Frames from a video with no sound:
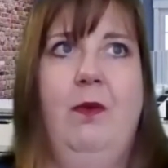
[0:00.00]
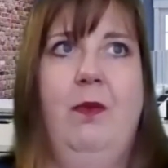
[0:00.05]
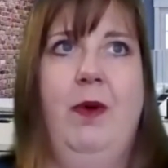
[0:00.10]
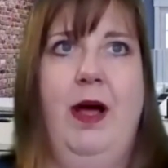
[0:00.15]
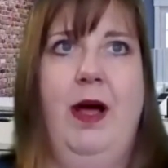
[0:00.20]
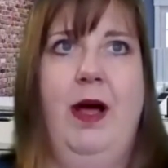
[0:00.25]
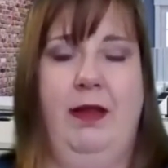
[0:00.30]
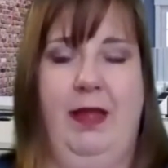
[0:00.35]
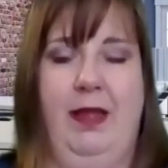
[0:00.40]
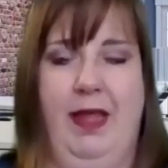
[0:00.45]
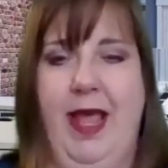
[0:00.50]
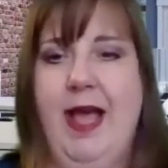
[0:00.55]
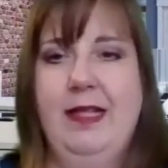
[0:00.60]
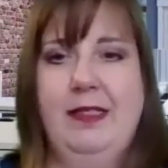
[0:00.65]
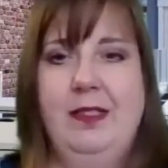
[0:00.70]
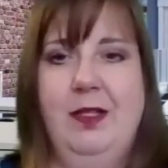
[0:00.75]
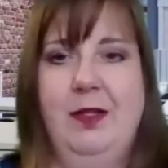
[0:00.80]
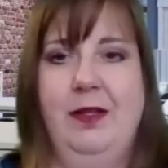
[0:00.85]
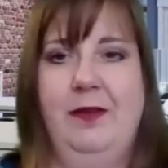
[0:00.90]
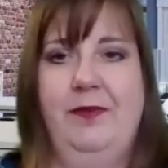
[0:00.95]
Well, yeah,
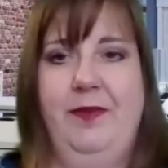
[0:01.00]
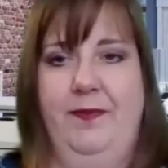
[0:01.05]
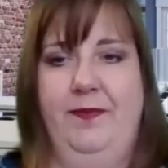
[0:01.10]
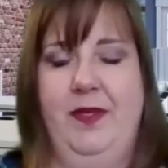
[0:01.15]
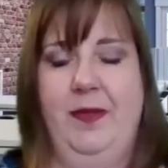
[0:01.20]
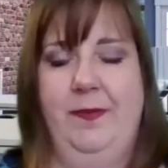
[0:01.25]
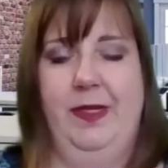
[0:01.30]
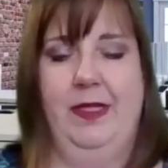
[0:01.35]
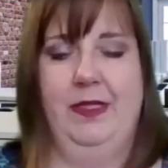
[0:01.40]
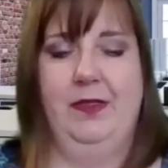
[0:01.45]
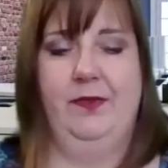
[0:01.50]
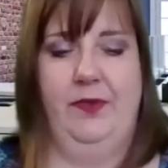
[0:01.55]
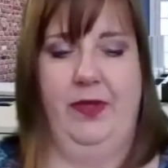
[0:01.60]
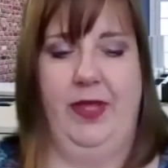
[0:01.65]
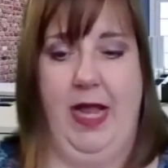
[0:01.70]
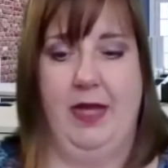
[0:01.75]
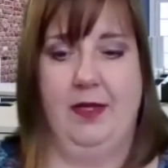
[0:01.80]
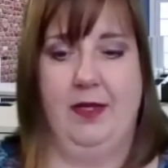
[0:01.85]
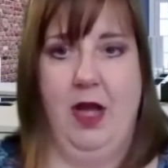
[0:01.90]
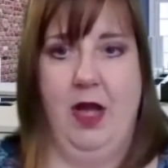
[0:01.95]
it's only 15 minutes for
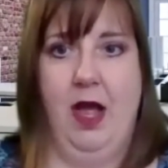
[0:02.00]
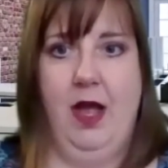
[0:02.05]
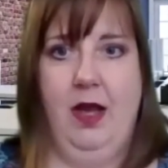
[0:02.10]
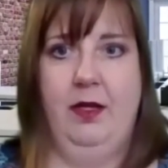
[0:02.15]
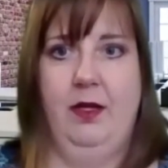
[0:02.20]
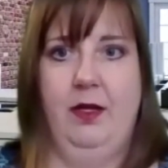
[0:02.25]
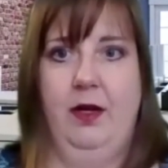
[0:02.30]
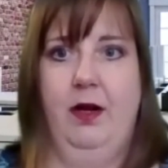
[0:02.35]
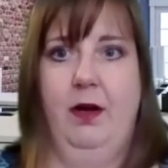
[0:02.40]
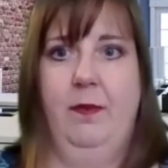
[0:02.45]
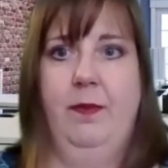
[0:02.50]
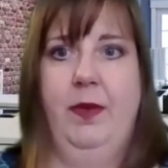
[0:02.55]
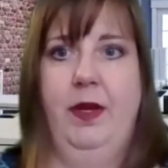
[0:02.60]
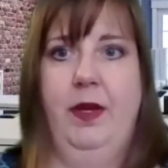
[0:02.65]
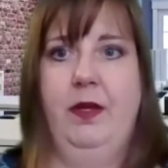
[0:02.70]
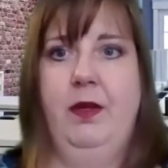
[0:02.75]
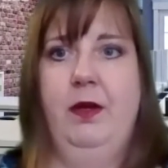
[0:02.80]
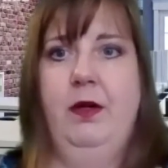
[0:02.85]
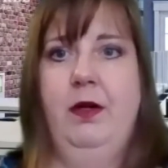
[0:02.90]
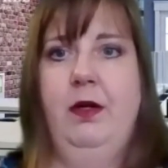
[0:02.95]
that doctor,
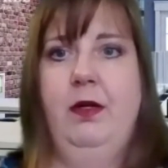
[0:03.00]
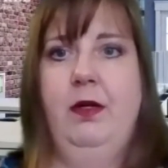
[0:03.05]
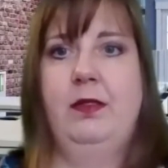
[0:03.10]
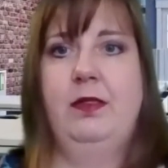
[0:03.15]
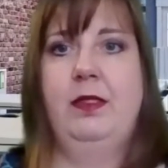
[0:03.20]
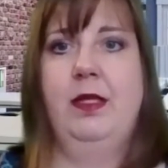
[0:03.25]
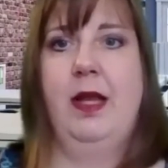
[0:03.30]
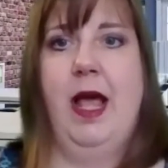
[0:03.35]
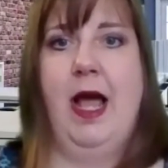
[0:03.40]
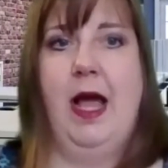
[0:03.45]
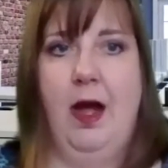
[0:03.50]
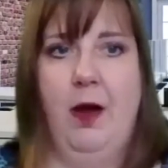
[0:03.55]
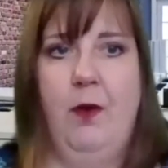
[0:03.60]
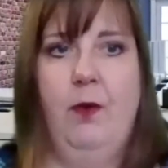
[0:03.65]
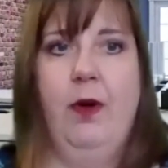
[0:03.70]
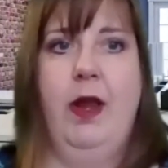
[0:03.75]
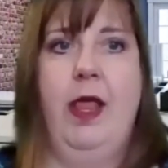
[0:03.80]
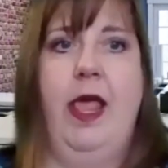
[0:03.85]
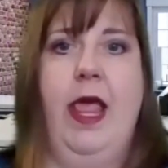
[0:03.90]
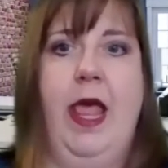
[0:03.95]
but it's an
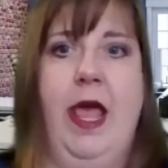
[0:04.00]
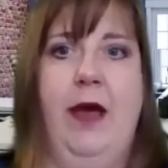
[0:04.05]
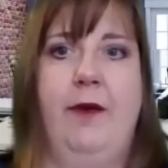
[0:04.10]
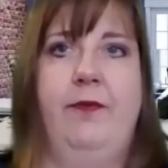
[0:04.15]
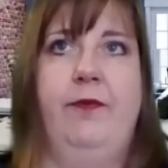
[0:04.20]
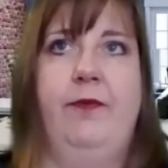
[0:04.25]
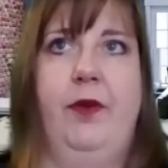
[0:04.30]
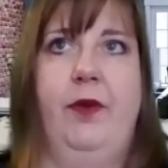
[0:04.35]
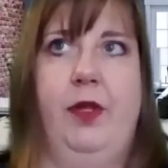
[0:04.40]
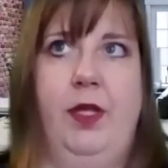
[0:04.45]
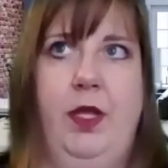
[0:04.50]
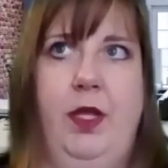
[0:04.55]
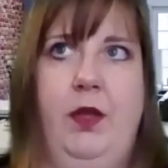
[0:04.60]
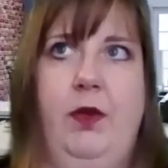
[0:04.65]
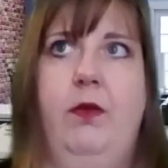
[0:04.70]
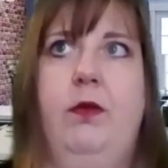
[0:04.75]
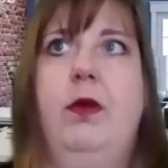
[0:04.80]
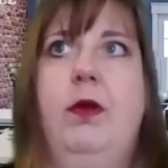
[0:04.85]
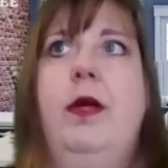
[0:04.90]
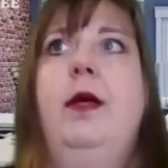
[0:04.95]
hour and a half for
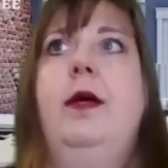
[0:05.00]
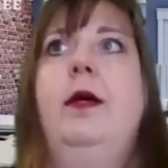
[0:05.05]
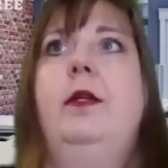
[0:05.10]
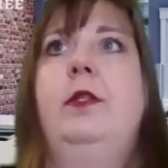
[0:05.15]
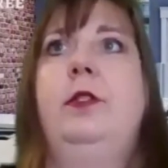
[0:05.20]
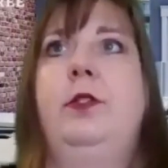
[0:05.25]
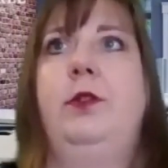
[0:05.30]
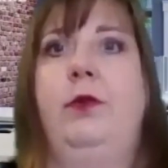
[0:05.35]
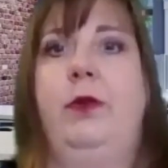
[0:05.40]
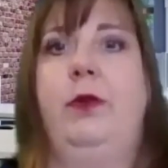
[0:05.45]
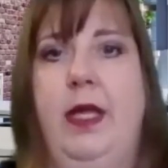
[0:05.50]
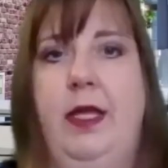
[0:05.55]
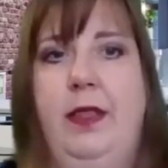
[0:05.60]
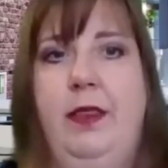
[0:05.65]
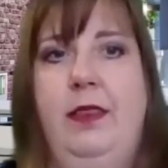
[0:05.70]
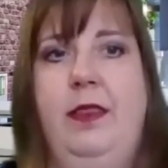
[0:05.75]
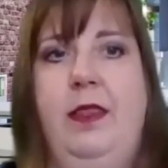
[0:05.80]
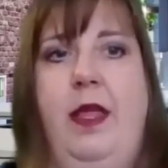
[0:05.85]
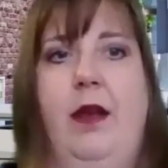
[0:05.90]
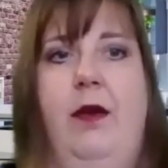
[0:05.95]
you to
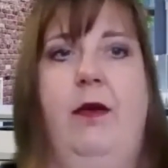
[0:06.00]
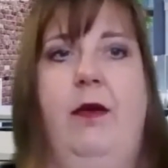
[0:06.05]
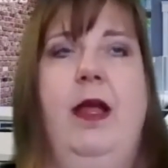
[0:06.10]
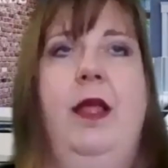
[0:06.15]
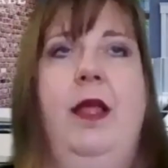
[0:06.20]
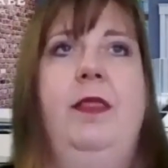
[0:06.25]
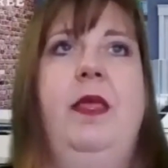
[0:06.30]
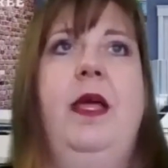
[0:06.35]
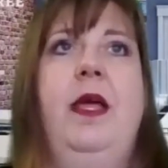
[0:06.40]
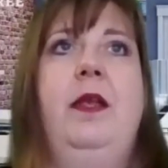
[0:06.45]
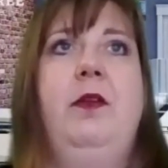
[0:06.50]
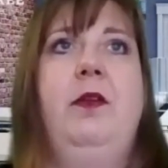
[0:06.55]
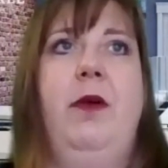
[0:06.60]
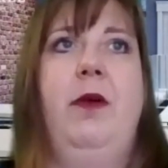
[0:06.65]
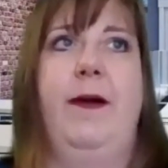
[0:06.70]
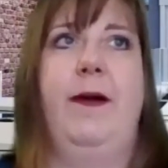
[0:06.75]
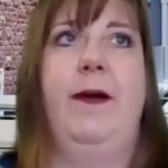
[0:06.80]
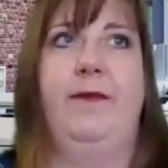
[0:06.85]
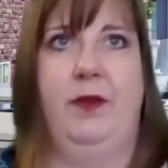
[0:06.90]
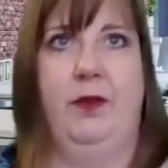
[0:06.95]
get there. And then you
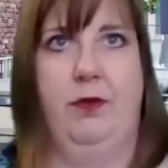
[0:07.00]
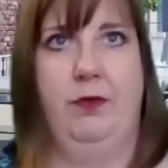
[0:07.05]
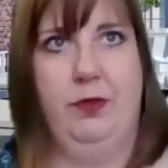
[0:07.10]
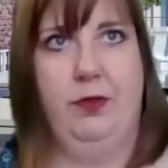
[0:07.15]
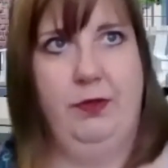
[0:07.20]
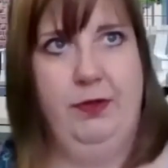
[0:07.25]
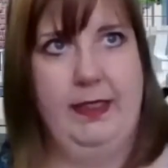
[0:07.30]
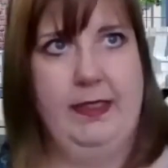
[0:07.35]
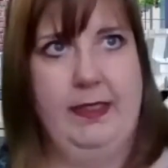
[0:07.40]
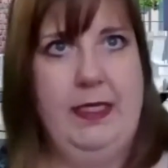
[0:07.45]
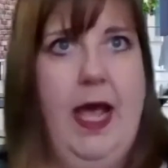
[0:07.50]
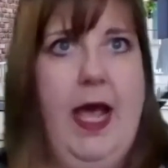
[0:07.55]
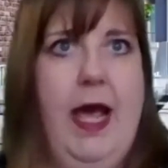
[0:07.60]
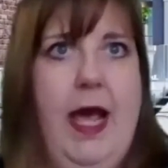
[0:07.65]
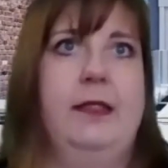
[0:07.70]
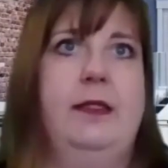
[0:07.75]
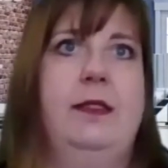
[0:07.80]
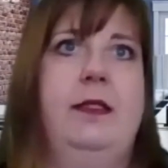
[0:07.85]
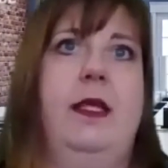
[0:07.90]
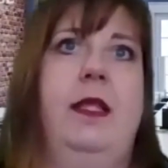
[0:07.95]
have to go do the
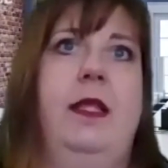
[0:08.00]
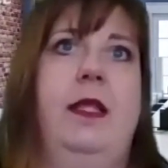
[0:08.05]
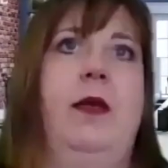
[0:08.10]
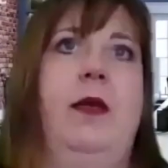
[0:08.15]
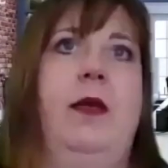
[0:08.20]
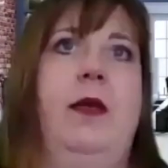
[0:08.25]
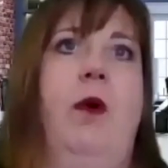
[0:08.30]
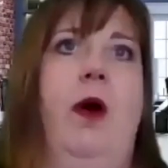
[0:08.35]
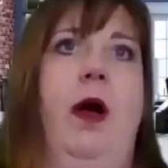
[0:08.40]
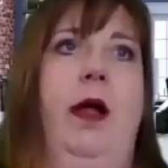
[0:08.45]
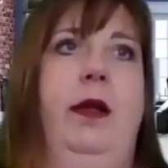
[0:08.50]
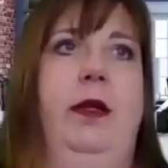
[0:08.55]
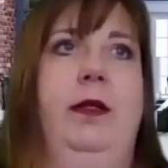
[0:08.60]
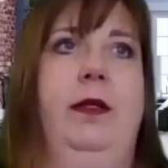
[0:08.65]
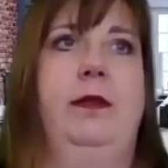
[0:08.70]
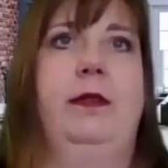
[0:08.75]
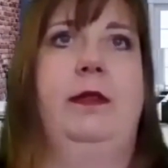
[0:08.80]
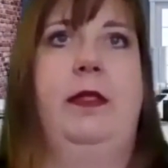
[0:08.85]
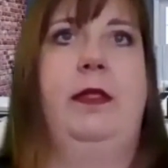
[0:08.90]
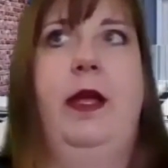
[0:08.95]
test that they want
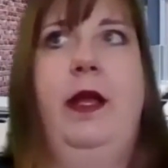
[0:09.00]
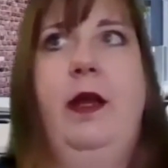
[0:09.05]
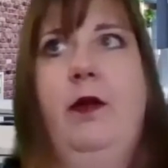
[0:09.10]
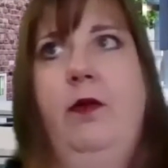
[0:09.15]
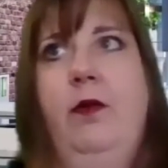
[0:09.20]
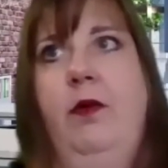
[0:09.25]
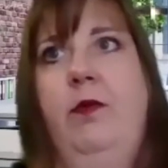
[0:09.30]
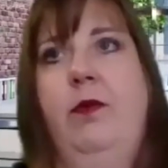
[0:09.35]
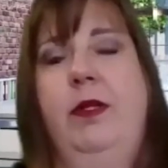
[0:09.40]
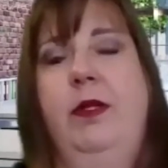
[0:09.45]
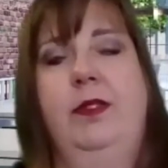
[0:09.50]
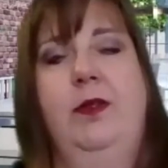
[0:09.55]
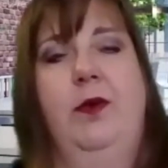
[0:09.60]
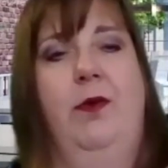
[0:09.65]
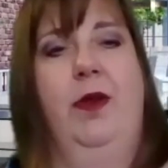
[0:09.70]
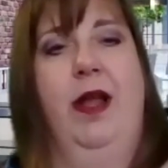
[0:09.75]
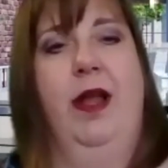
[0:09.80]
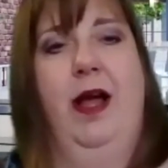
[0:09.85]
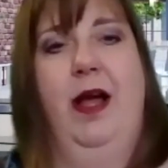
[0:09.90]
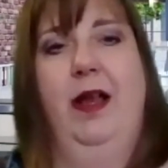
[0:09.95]
because they don't know what's
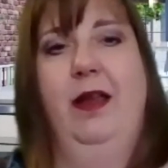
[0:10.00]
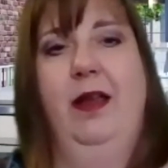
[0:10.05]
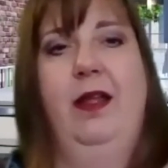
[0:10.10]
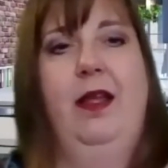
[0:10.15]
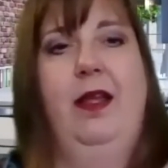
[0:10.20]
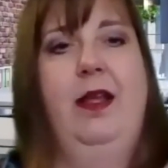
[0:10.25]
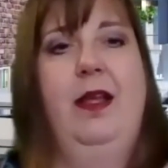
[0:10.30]
going on.